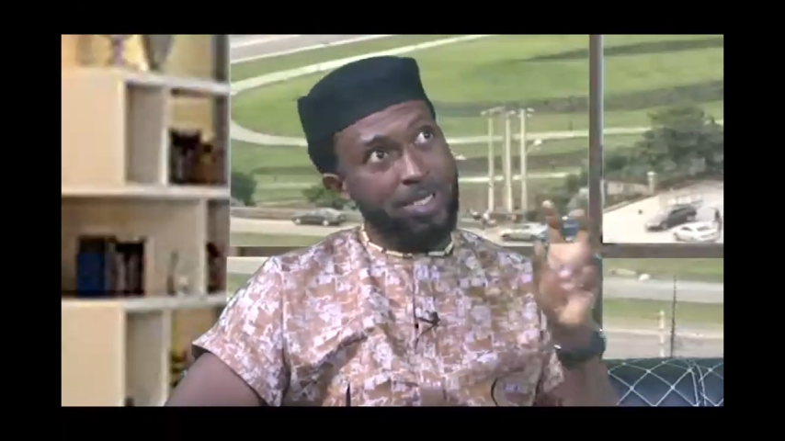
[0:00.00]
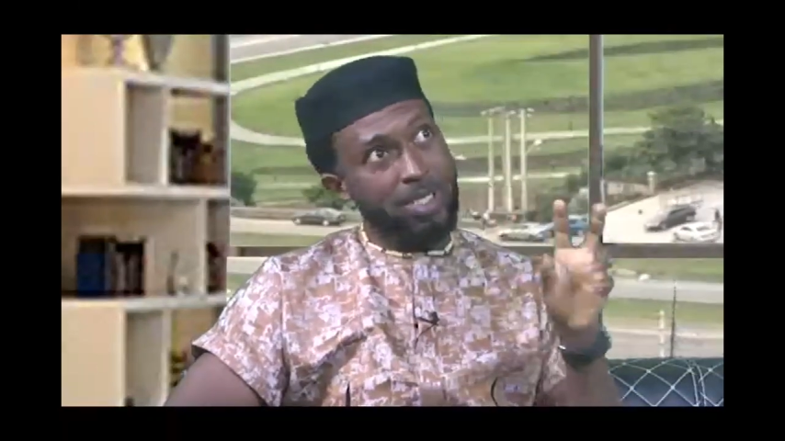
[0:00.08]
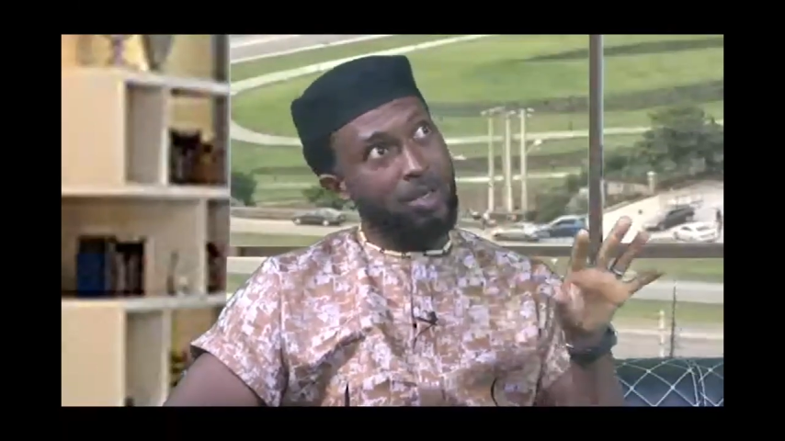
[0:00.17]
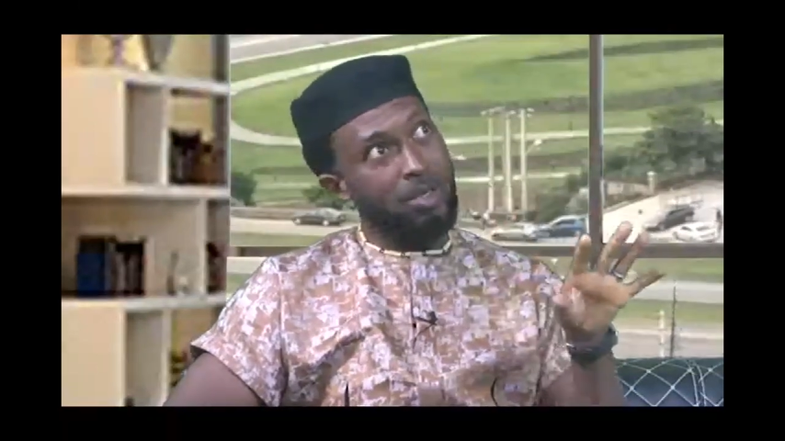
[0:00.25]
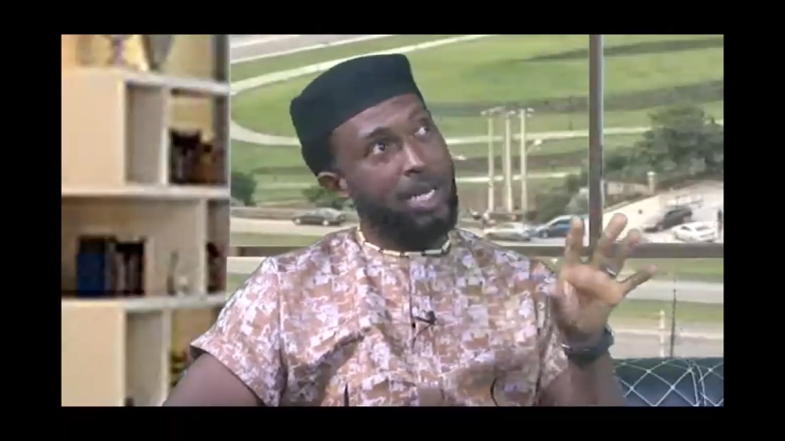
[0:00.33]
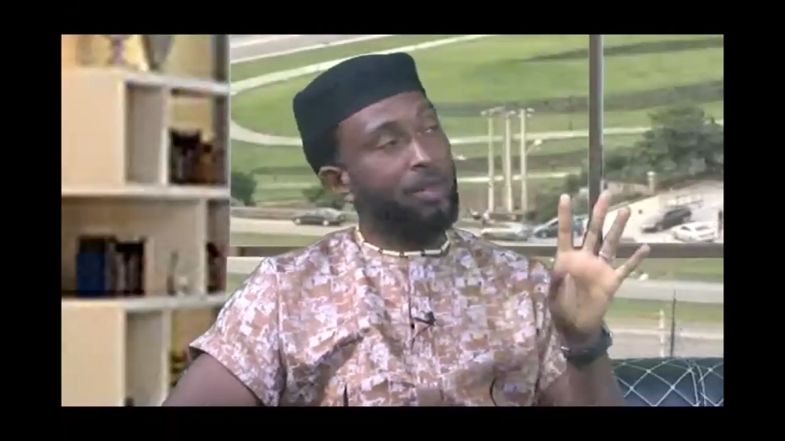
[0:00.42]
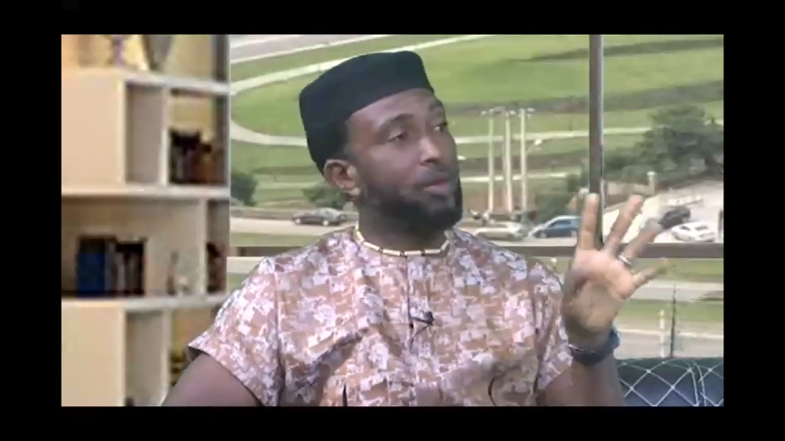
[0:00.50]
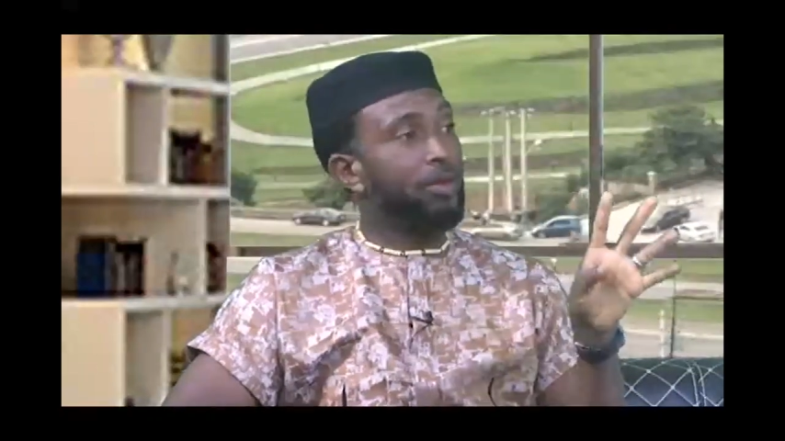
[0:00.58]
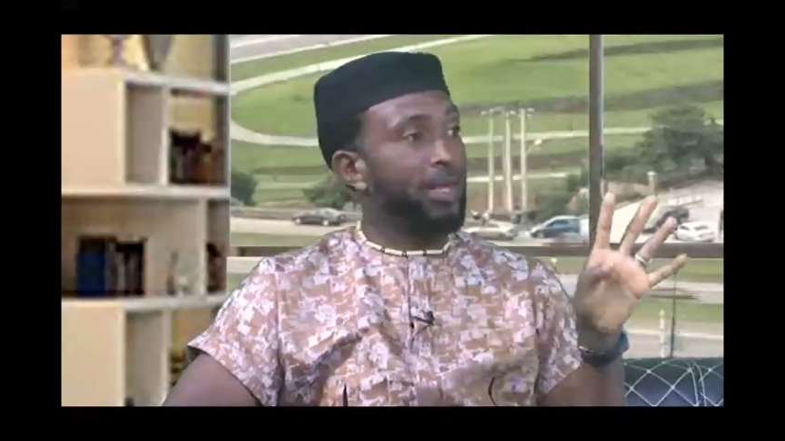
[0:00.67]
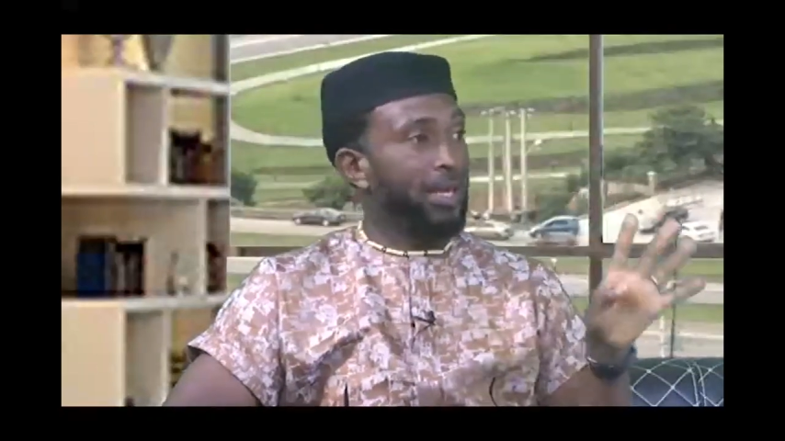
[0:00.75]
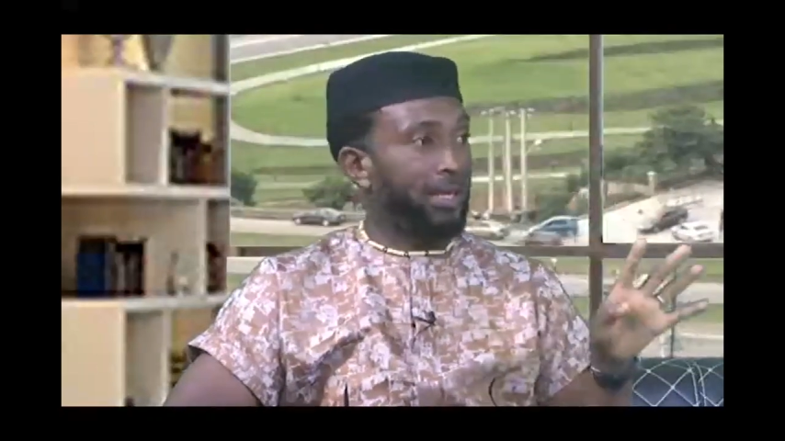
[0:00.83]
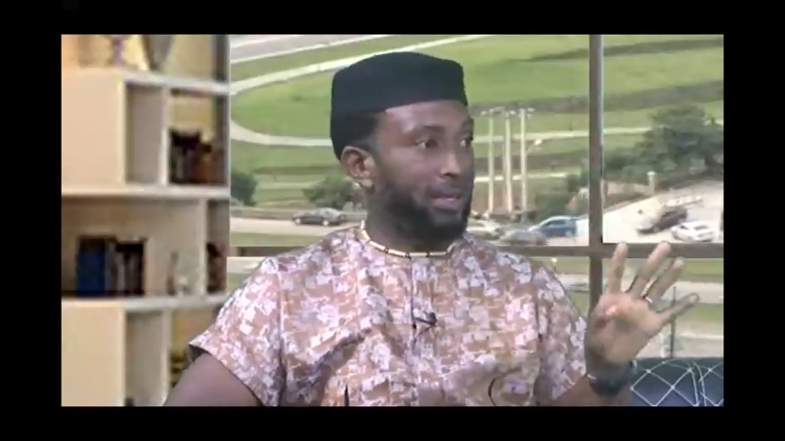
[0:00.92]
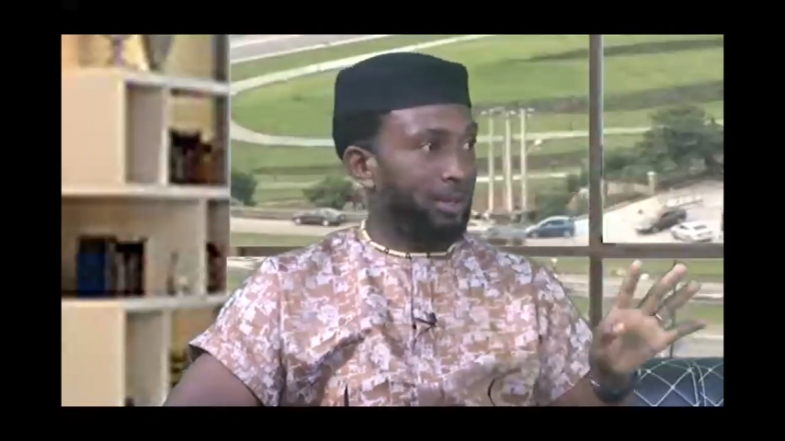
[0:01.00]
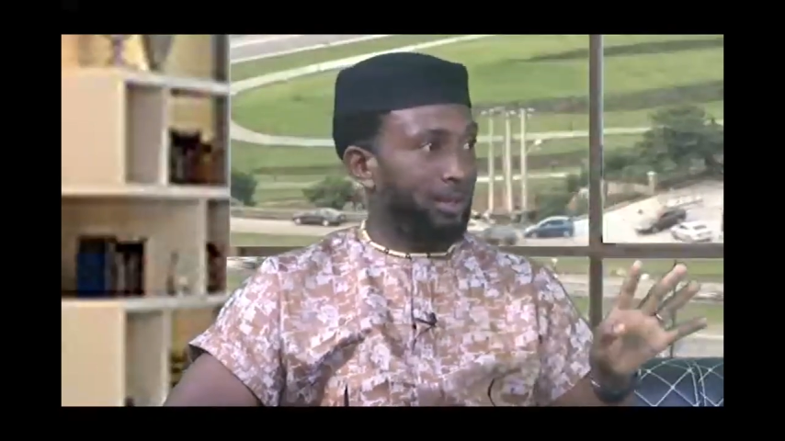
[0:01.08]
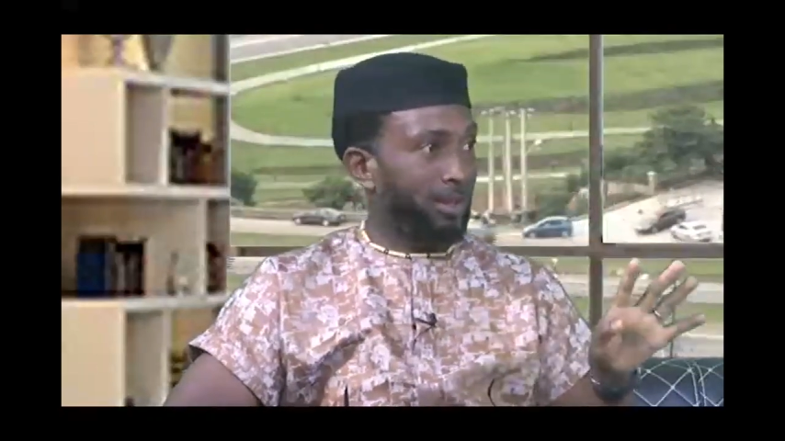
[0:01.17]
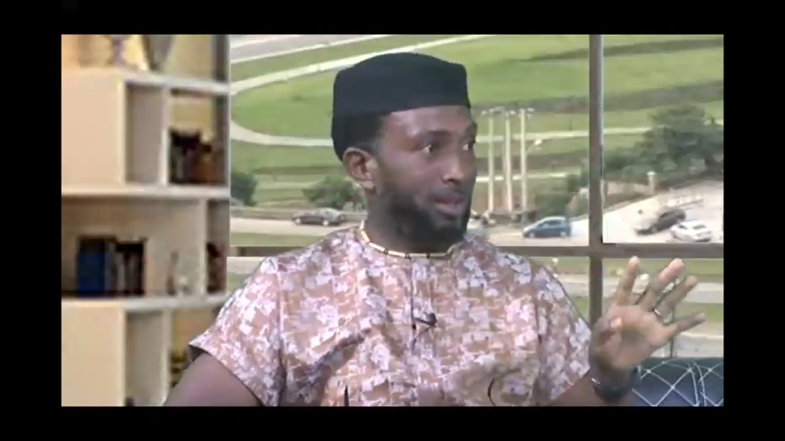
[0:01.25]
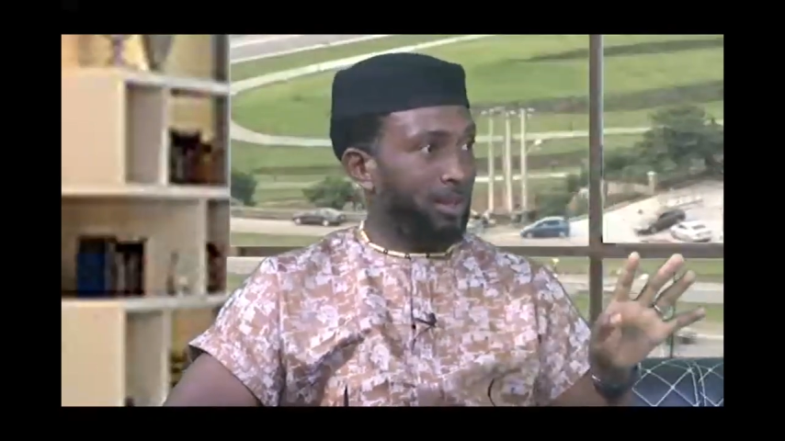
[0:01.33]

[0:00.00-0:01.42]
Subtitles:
me tell you, there are two things